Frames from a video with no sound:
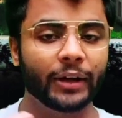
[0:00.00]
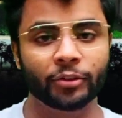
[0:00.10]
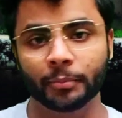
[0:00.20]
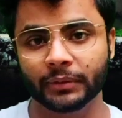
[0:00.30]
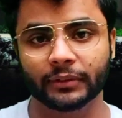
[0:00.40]

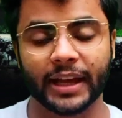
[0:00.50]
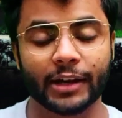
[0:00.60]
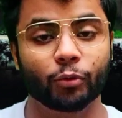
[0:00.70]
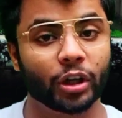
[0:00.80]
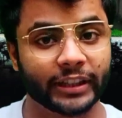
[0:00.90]
apart
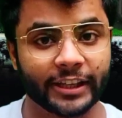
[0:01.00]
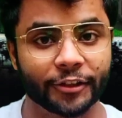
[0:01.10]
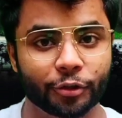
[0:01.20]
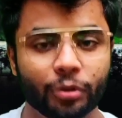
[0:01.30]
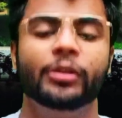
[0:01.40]
from that,
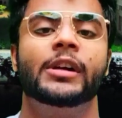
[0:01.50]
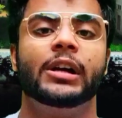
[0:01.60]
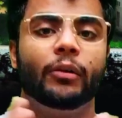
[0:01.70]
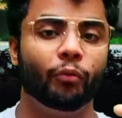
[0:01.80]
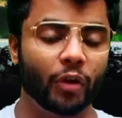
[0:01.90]
what can you
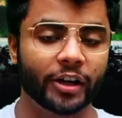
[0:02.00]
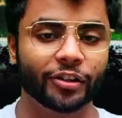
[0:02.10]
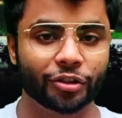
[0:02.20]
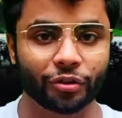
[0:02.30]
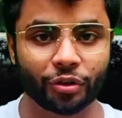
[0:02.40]
do?
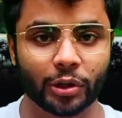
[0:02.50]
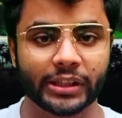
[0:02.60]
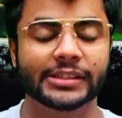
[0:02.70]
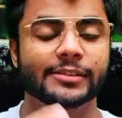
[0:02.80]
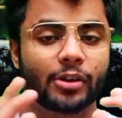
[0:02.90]
What you
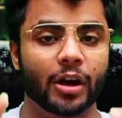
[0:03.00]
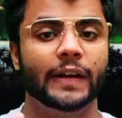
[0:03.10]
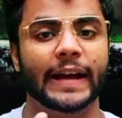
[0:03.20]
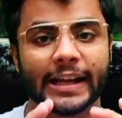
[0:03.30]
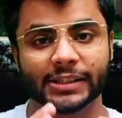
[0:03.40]
should do is
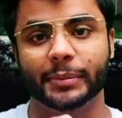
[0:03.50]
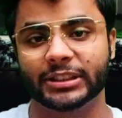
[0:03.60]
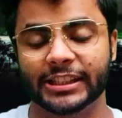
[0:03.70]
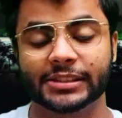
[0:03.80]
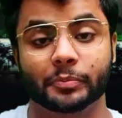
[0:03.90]
solve
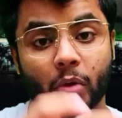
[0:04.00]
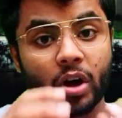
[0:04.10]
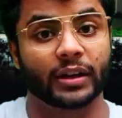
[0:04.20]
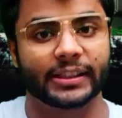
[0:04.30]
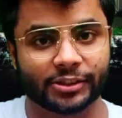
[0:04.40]
as much
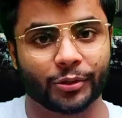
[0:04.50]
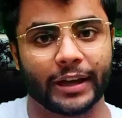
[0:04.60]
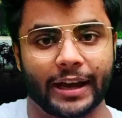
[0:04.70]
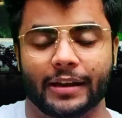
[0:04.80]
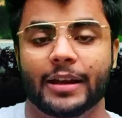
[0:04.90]
as mock
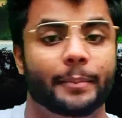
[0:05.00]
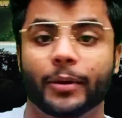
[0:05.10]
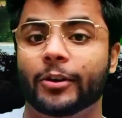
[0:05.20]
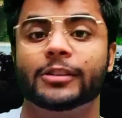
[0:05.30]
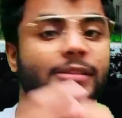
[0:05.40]
tests you can,
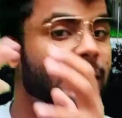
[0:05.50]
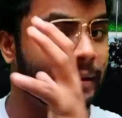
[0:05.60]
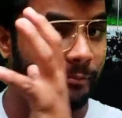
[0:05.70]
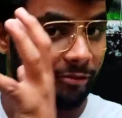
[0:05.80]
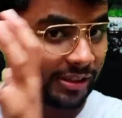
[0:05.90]

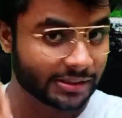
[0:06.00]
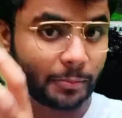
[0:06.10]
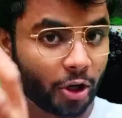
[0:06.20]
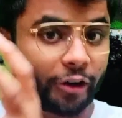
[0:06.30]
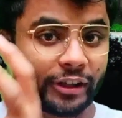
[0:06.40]
because
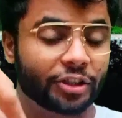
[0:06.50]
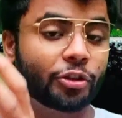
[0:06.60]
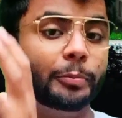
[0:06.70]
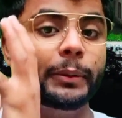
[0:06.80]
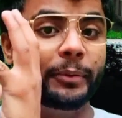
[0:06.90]
first
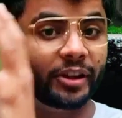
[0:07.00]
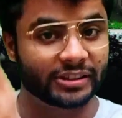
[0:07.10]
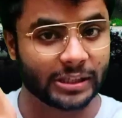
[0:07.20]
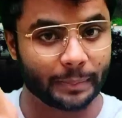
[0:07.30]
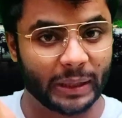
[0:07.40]
priority should
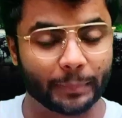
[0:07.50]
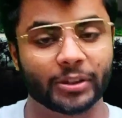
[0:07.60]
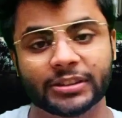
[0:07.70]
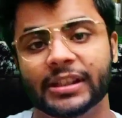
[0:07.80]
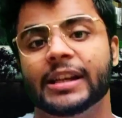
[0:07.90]
be previous year
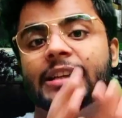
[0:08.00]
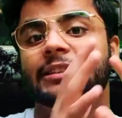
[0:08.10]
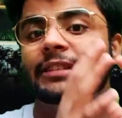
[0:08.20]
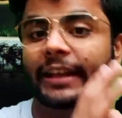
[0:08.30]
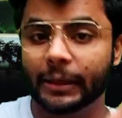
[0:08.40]
papers.
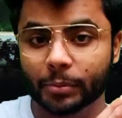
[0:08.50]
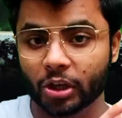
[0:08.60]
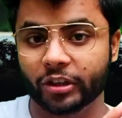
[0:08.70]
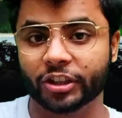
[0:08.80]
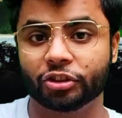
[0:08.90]

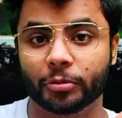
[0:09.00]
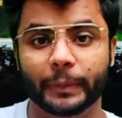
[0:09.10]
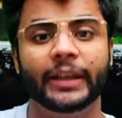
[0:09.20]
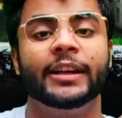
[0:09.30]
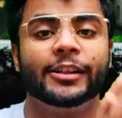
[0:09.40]
Second
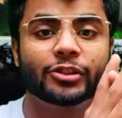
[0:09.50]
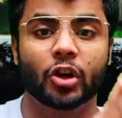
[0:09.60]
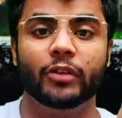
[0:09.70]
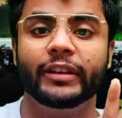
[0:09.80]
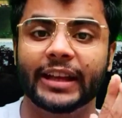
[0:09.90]
priority should be
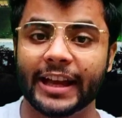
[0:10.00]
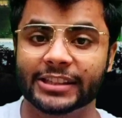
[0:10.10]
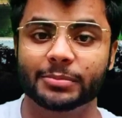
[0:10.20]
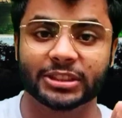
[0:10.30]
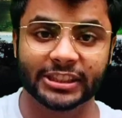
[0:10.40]

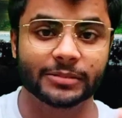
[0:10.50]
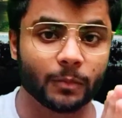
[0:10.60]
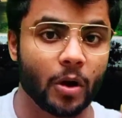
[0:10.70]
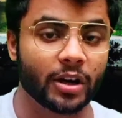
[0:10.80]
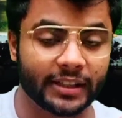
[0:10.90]
solving as
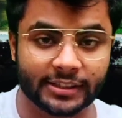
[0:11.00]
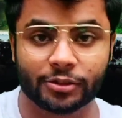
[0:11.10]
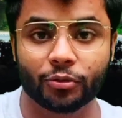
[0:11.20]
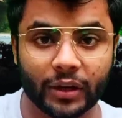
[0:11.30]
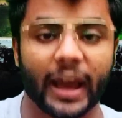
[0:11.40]
much as
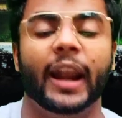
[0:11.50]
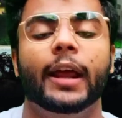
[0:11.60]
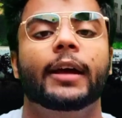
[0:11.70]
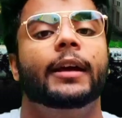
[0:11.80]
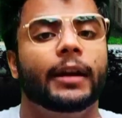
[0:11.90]
mock tests you
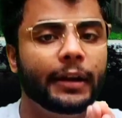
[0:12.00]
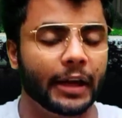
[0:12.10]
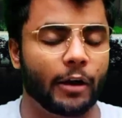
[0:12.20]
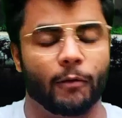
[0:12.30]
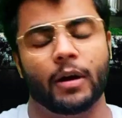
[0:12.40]
can.
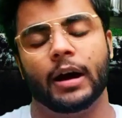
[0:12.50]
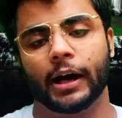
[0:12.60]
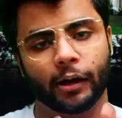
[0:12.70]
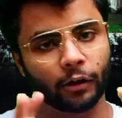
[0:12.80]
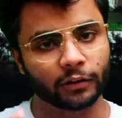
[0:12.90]

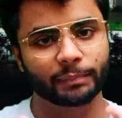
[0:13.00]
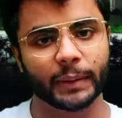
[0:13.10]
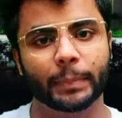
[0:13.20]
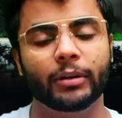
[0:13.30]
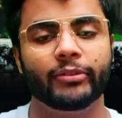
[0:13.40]
Now, a
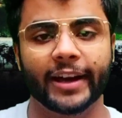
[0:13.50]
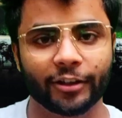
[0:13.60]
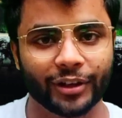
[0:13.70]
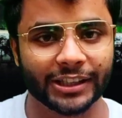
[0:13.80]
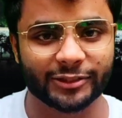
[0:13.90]
lot of
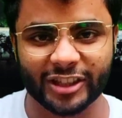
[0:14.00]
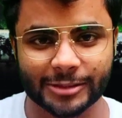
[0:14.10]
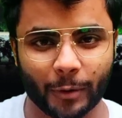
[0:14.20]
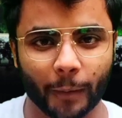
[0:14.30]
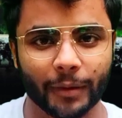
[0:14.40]
people where you
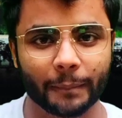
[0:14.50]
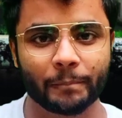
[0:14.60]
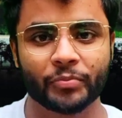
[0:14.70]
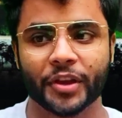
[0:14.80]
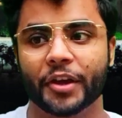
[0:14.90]
guys face
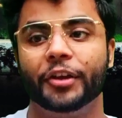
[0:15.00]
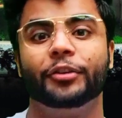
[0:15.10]
problem,